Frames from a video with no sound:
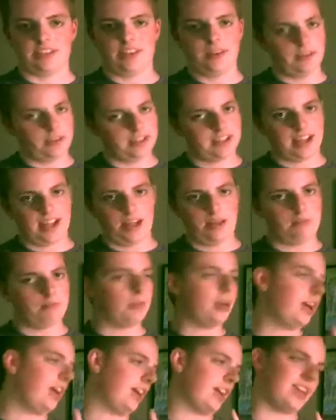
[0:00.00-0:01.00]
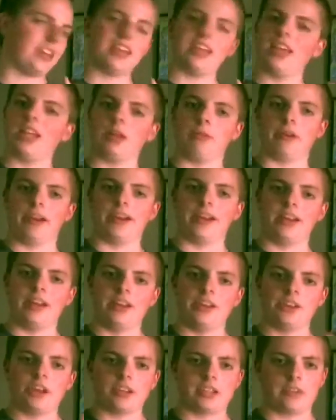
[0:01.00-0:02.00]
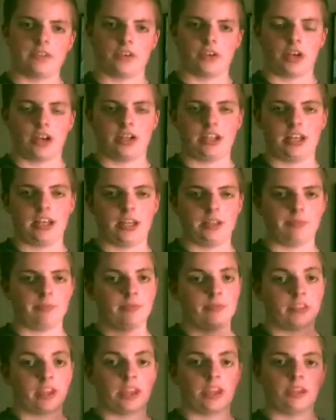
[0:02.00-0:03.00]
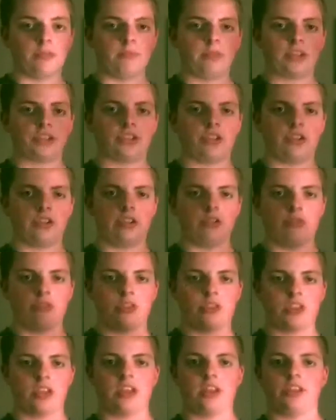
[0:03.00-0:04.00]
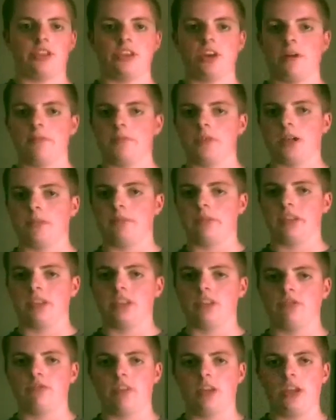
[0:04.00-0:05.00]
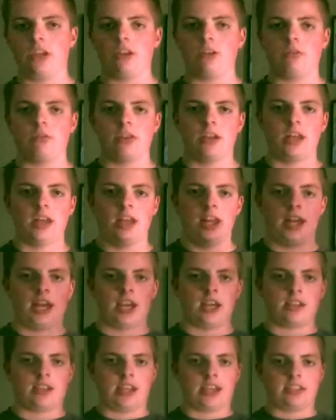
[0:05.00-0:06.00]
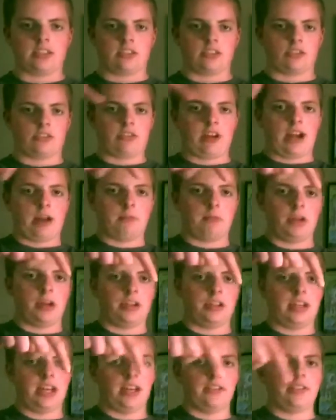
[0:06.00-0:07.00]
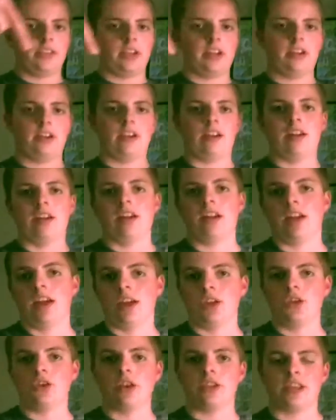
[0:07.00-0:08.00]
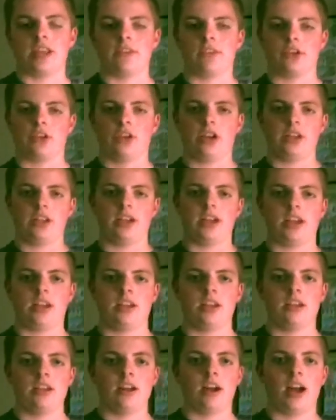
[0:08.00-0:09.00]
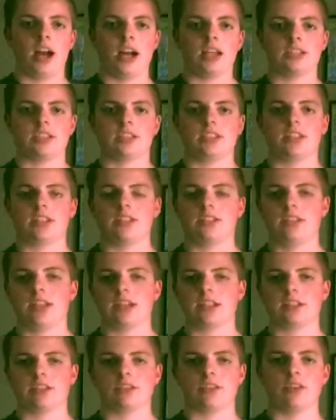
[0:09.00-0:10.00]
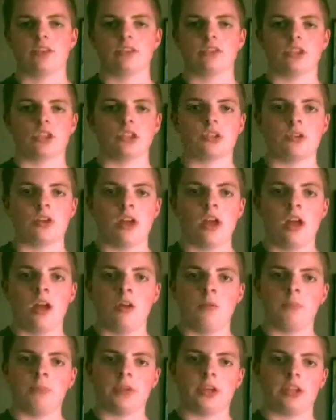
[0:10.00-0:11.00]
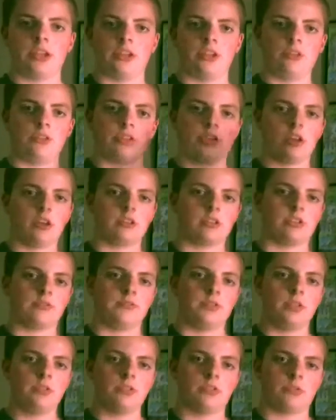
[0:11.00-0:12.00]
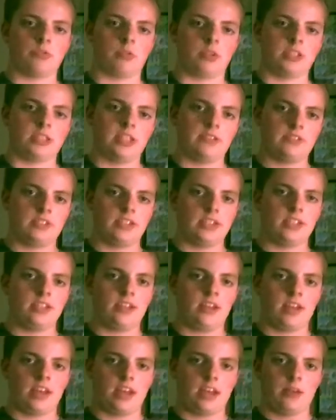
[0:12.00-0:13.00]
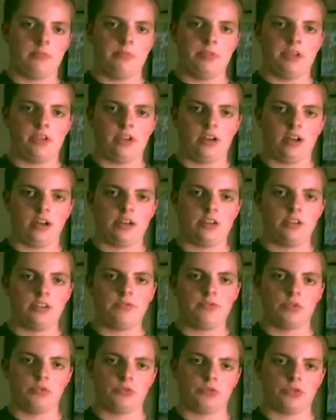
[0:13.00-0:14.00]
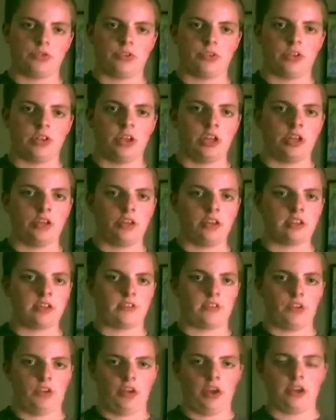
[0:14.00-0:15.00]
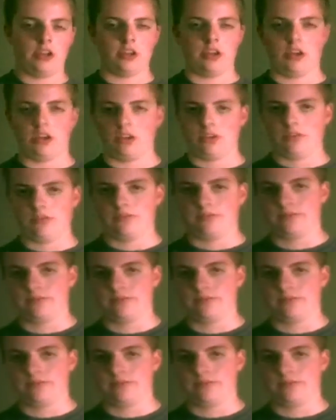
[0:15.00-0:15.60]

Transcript: No, it's not. But anyway, you guys have a great day. Make sure you hit a thumbs up on this video. Hit that subscribe button down there. You guys have a great day. Austin, Texas Coasters, bringing you the coaster views of 2017 and beyond to the future. You guys have a great day.